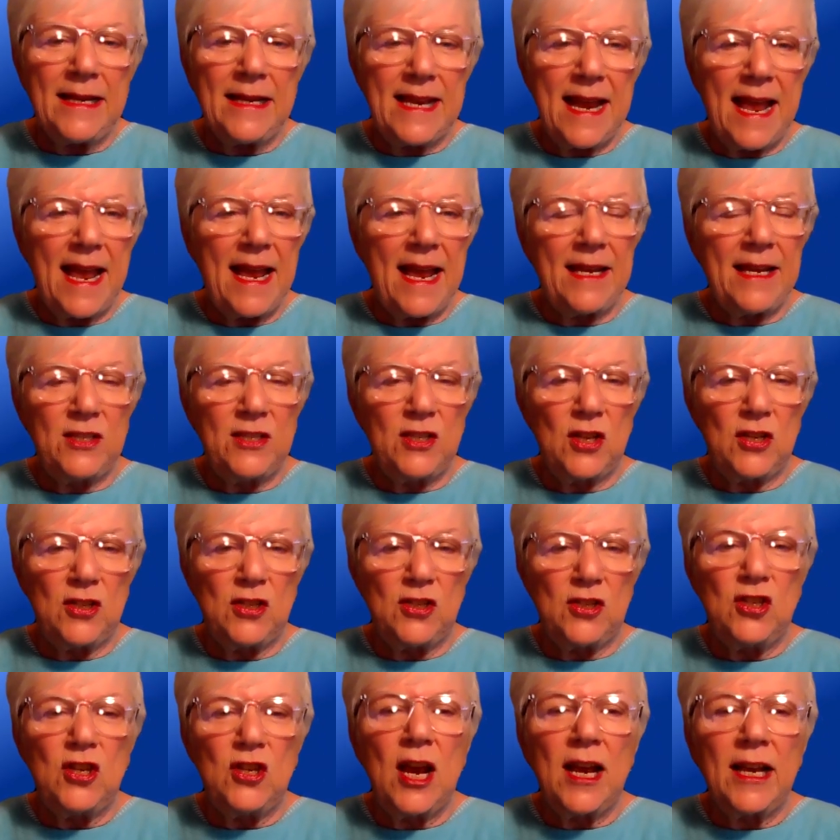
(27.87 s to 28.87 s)
day to
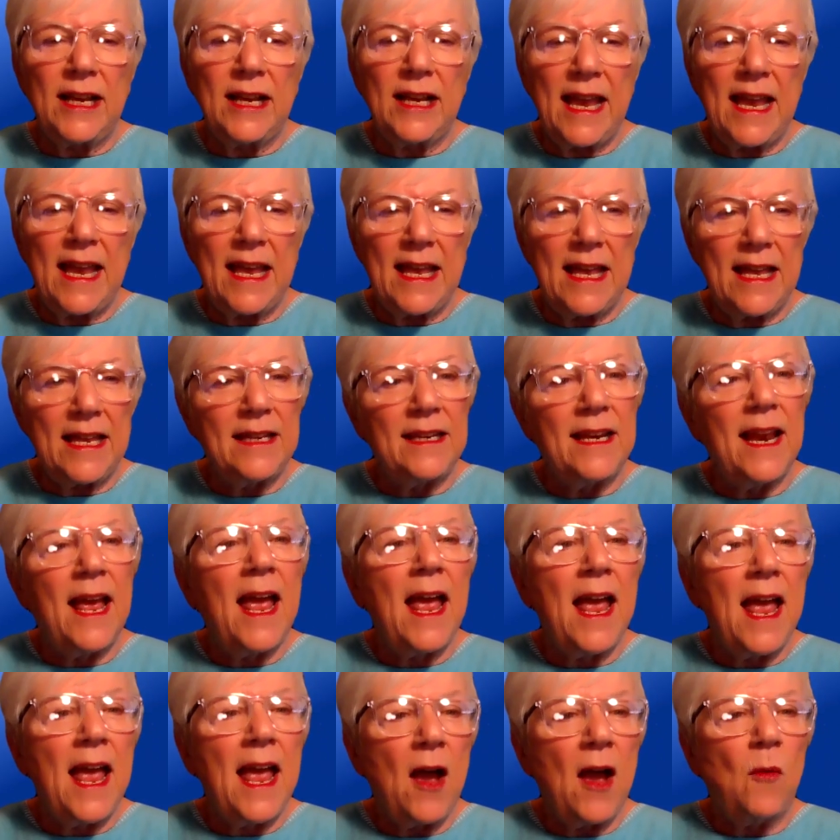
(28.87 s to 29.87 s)
check in
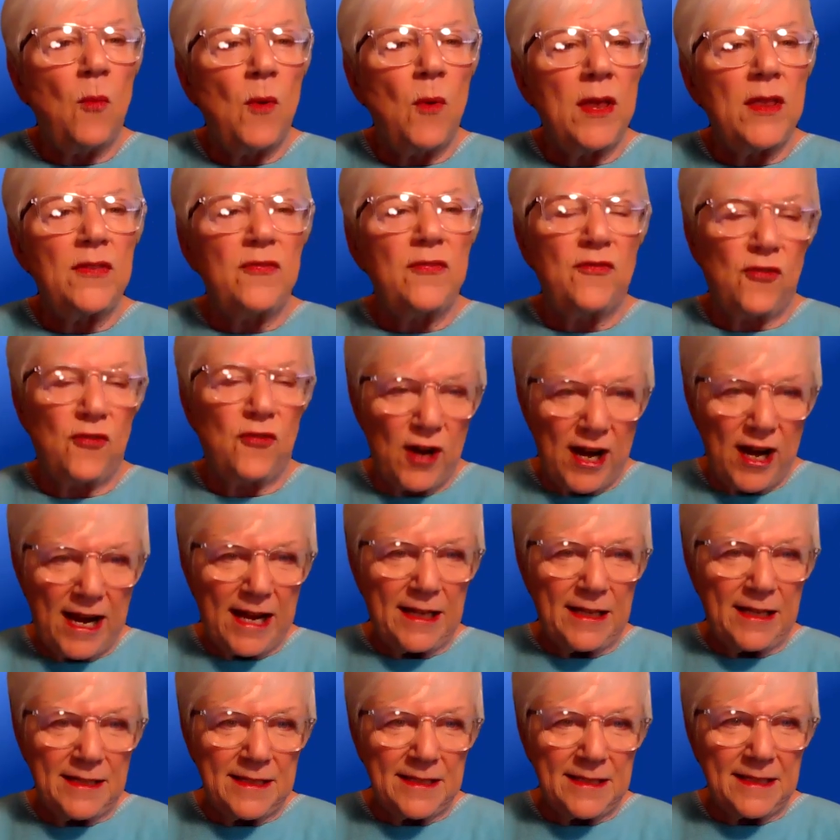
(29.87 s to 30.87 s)
with
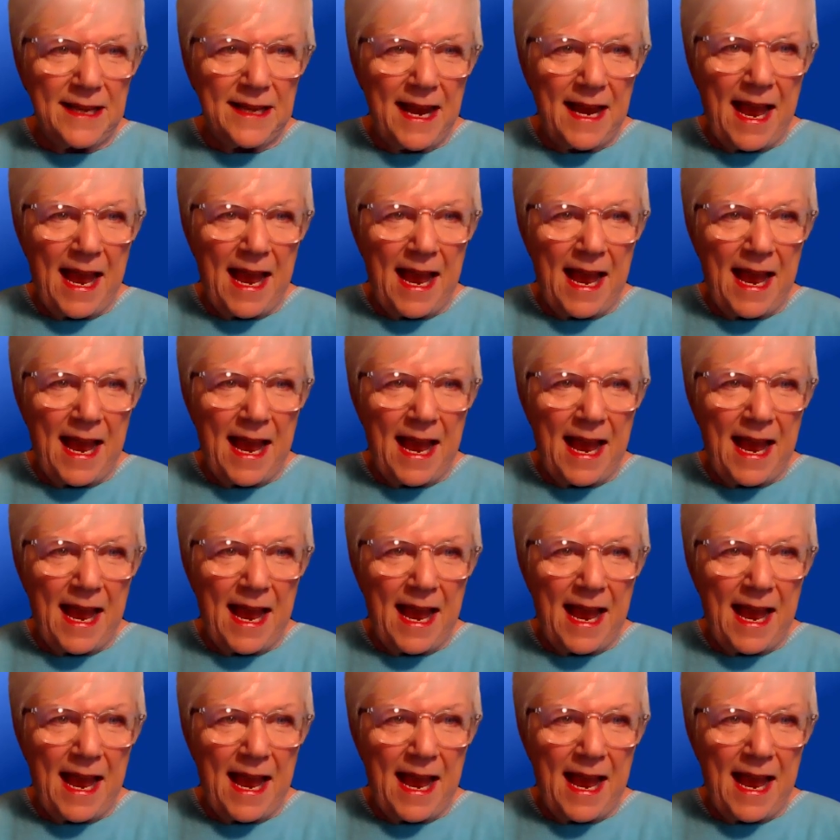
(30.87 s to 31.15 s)
friends,